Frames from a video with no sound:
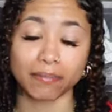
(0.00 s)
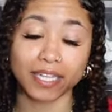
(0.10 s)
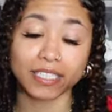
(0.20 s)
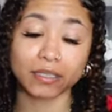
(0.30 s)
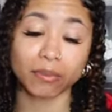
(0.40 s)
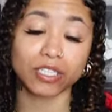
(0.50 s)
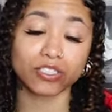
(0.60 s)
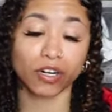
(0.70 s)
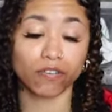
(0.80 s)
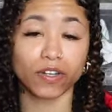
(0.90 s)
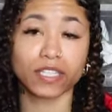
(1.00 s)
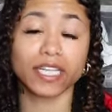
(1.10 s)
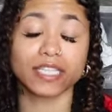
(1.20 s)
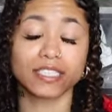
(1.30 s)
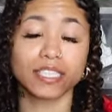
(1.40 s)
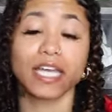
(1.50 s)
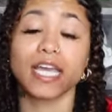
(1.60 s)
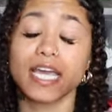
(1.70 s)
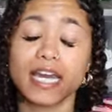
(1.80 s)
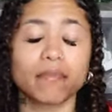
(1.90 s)
imagine somebody trying to fuck that shit.
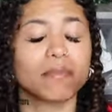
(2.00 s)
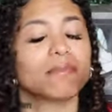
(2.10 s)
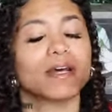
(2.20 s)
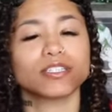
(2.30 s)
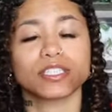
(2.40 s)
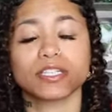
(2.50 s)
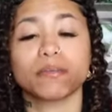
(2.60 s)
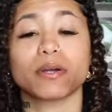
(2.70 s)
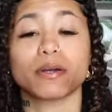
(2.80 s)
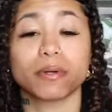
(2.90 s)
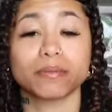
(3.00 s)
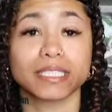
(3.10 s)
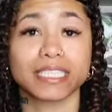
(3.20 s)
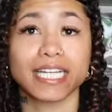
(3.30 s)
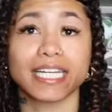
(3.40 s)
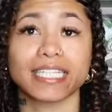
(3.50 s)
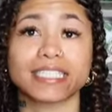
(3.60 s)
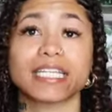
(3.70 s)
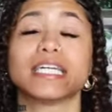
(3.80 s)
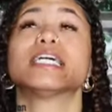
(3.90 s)
And I'm not trying to talk about her, but I'm just saying,
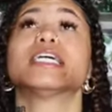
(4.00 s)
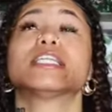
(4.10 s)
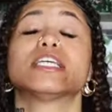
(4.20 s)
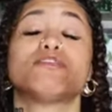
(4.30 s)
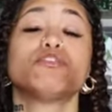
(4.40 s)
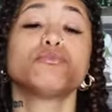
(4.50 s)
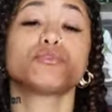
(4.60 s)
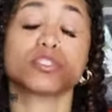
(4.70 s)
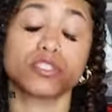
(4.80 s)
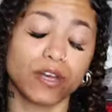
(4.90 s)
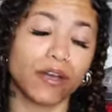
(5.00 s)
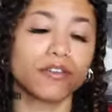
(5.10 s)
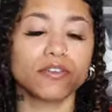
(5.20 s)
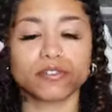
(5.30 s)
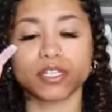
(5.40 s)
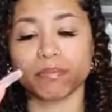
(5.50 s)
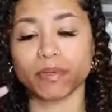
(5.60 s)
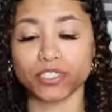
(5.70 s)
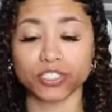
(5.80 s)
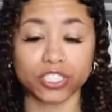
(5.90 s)
like, if you're gonna see the
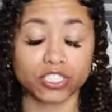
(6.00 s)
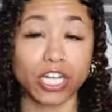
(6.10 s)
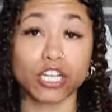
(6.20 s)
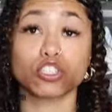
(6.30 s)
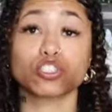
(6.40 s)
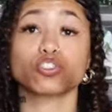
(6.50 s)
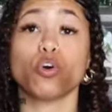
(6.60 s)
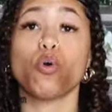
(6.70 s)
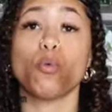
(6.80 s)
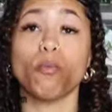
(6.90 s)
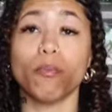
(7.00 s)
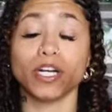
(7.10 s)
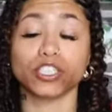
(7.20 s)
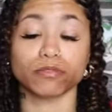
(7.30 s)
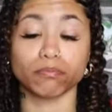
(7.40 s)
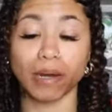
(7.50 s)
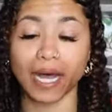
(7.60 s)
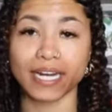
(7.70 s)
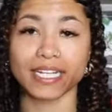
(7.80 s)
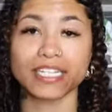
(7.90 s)
picture, it's just, like, so much
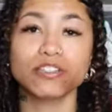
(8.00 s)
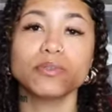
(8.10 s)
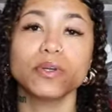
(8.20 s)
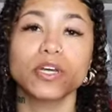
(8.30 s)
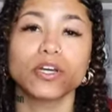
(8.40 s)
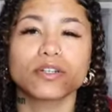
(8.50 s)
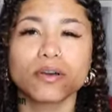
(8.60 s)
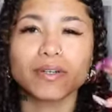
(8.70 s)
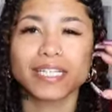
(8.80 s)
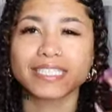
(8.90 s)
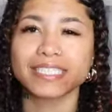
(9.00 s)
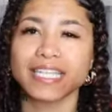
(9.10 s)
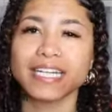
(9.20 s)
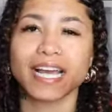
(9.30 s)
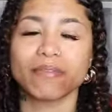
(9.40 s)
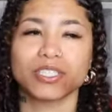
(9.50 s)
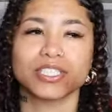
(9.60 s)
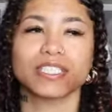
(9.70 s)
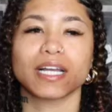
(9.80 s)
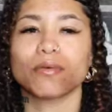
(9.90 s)
body. And you don't really see that when
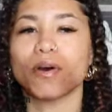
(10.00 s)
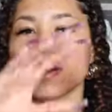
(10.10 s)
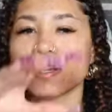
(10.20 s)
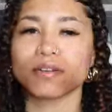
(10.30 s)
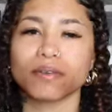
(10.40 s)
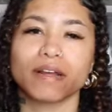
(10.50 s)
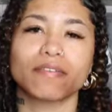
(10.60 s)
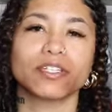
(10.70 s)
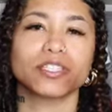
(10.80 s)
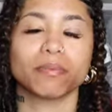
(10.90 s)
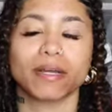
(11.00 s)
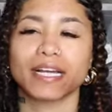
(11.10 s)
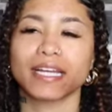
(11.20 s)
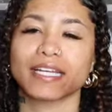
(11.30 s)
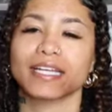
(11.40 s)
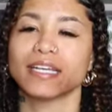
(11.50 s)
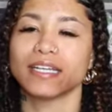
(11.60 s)
she's, like, walking or whatever, because she probably got, like,